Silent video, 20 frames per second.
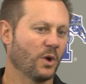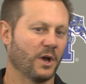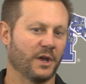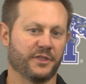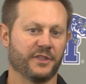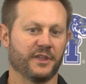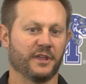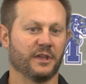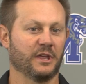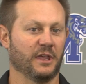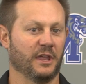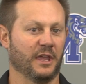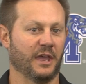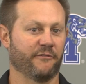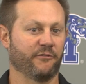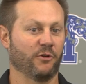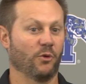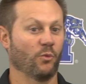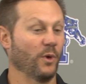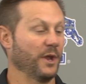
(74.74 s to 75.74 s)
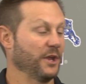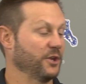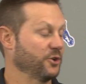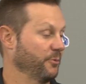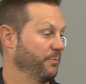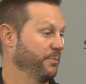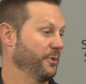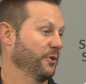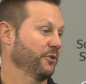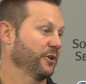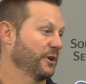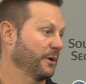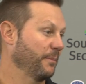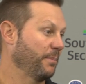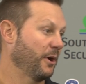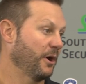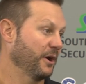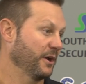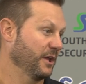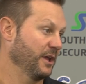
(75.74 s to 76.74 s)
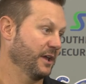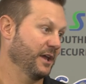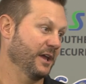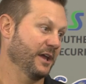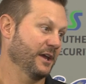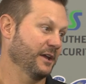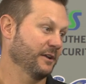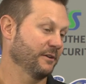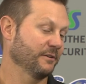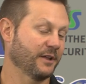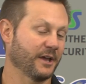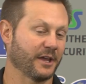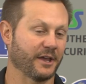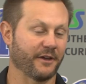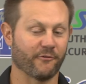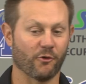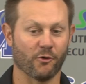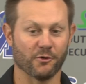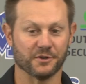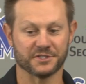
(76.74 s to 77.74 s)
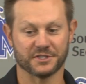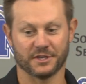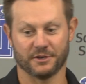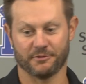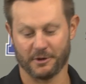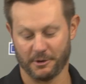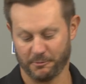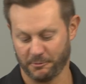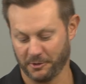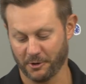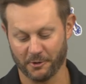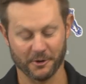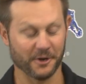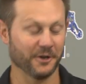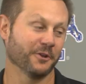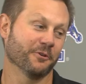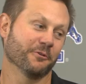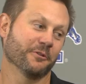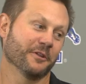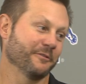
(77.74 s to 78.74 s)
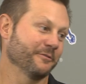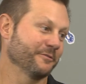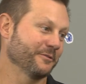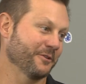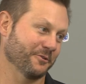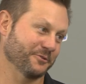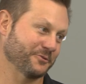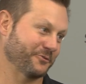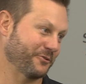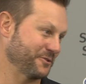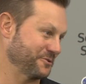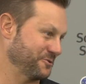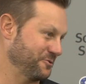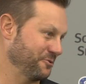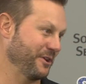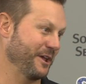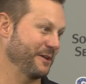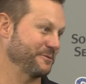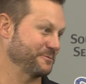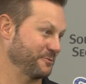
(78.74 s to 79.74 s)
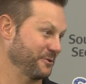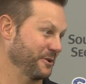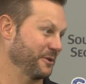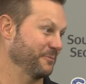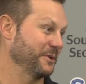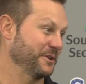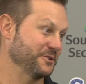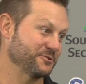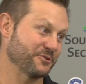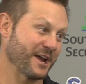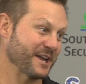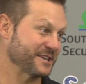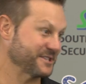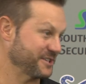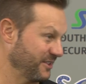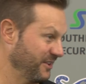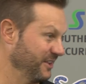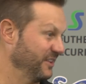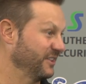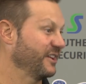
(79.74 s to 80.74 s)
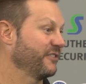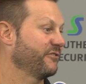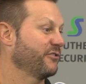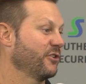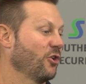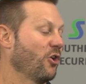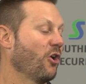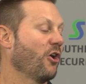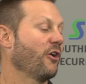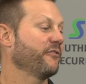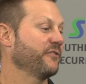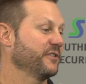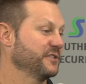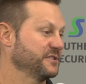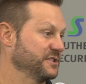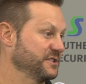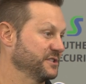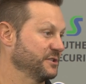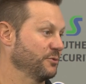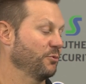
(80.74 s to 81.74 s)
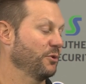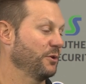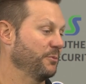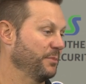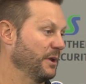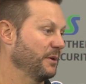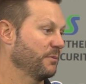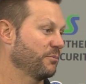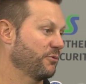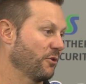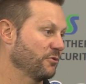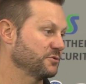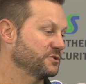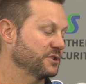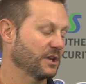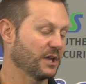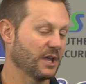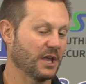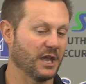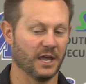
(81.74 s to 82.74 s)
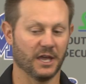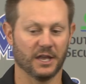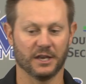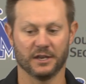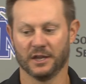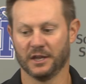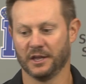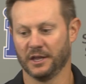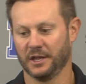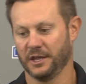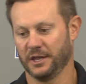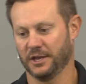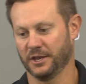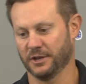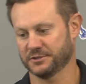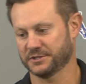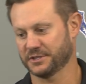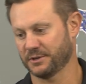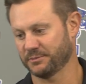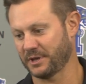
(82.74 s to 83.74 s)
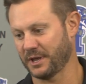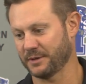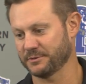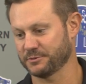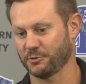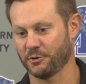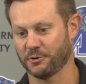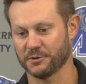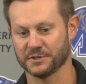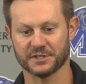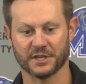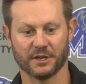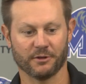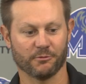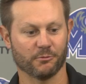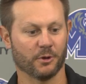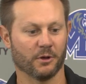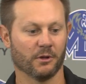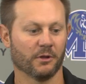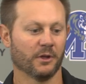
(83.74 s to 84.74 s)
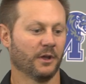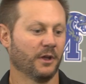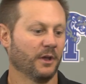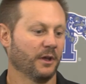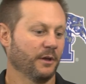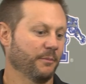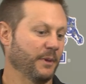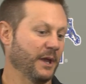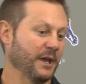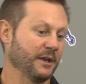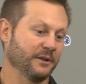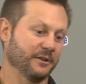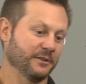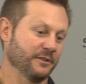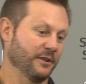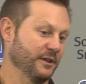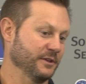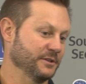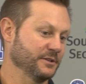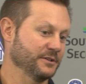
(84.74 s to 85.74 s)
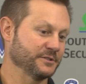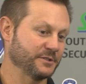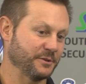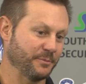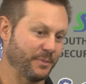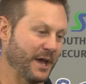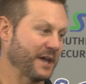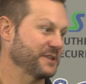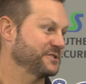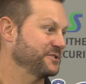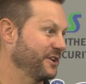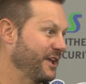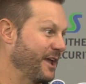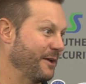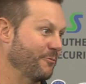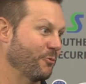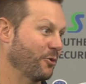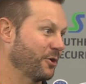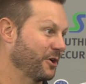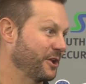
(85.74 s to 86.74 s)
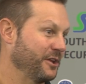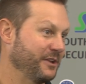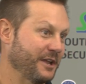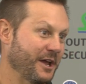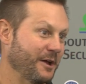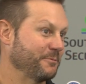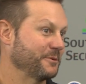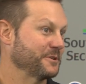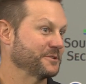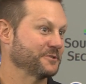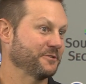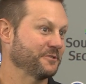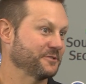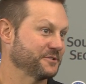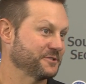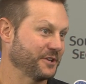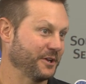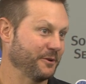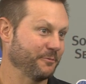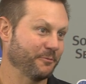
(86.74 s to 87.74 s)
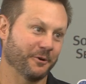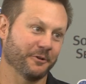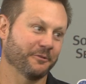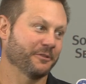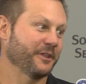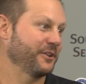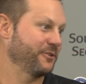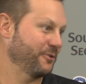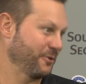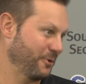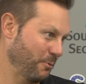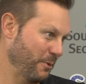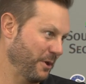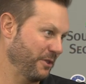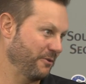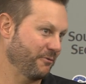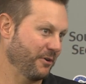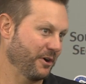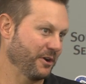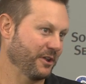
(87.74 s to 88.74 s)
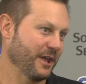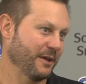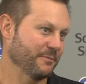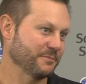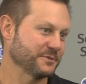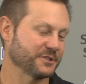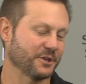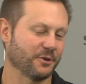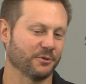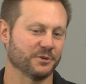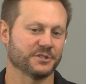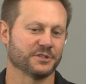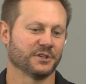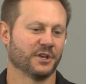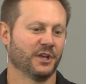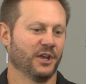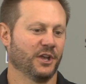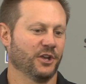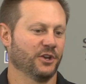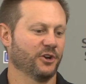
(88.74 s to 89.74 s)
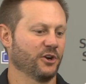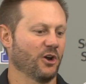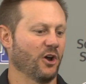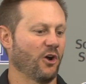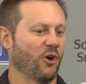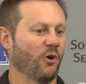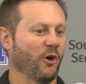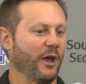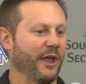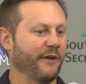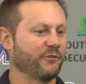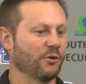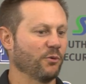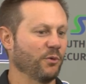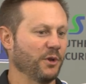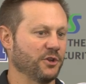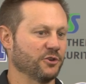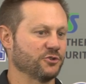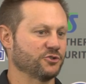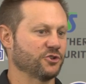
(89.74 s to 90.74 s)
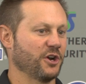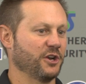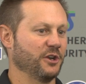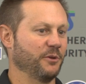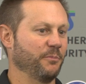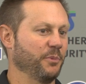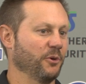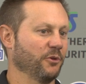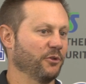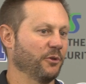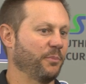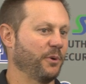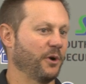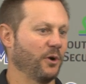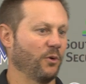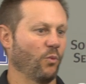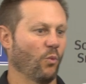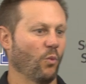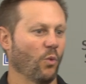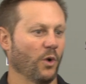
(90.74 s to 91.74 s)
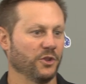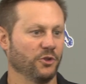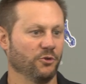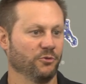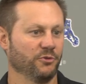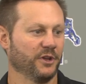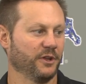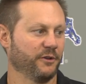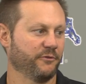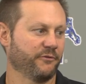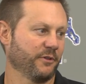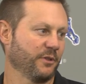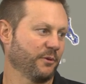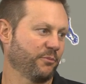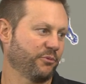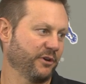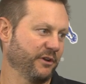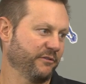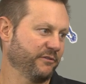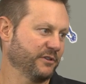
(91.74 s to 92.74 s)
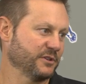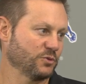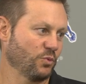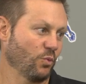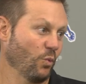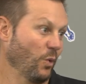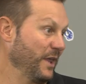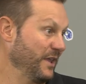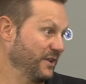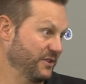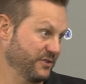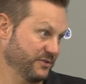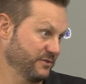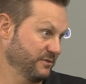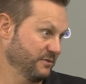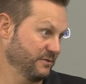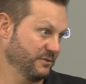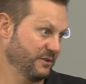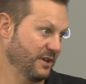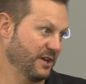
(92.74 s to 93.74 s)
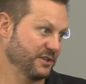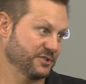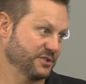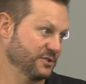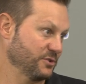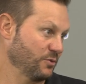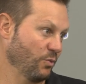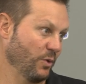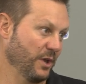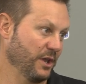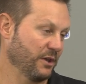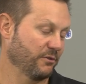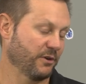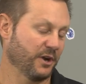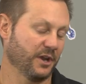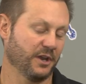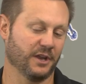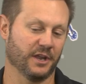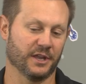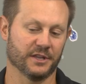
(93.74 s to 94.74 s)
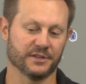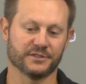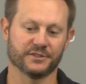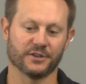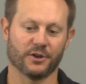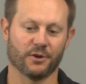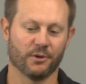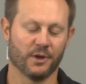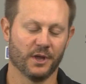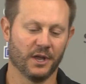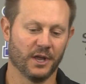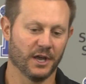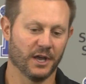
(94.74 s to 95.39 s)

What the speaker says: Well, I think every week you're building upon it. And like I've always said, right, we already knew that those first two games were going to be drastically different offenses that we'd be approaching. And, you know, sometimes we always say, well, man, is the passing game working now? Because all of a sudden, well, they took away the run game. So it's every week you're trying to build upon what you did from the previous weeks, not just week, right? And so